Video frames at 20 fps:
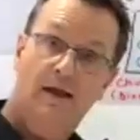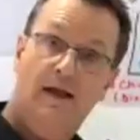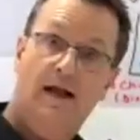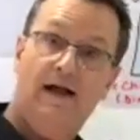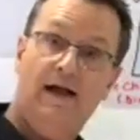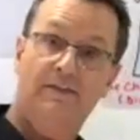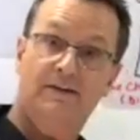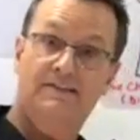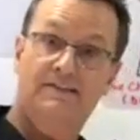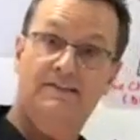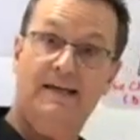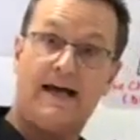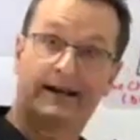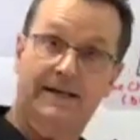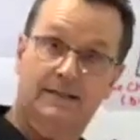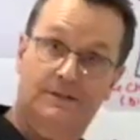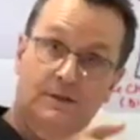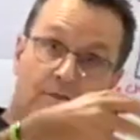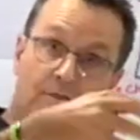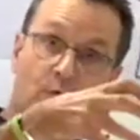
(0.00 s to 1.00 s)
and the
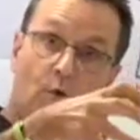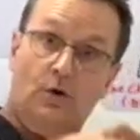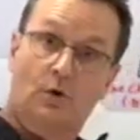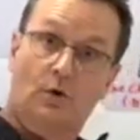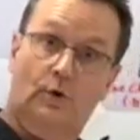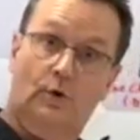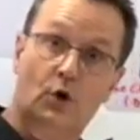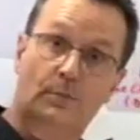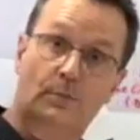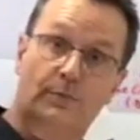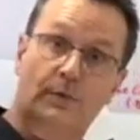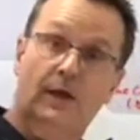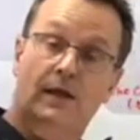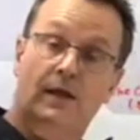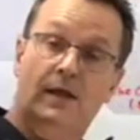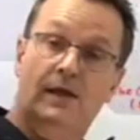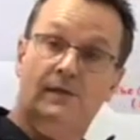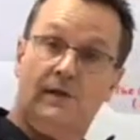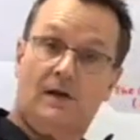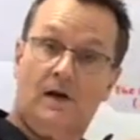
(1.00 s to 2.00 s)
status of your group
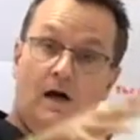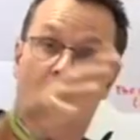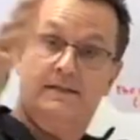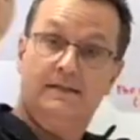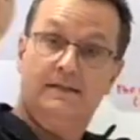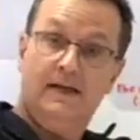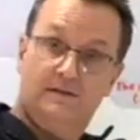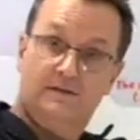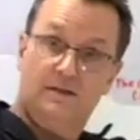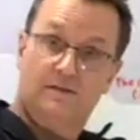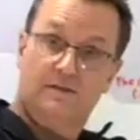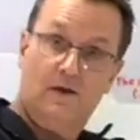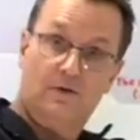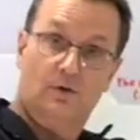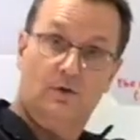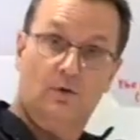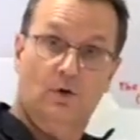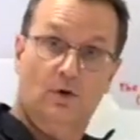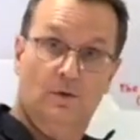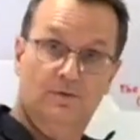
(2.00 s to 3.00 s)
in the context of other
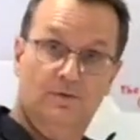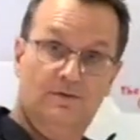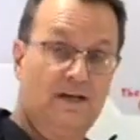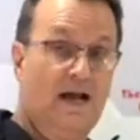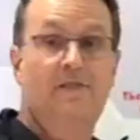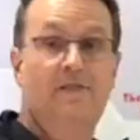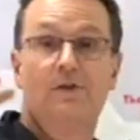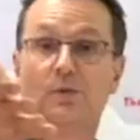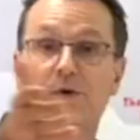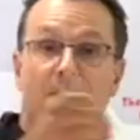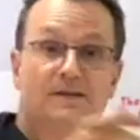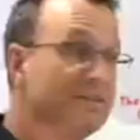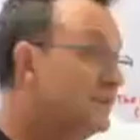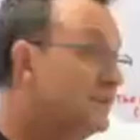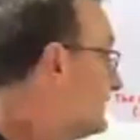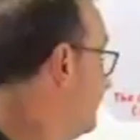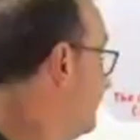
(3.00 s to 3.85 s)
groups. And the reason is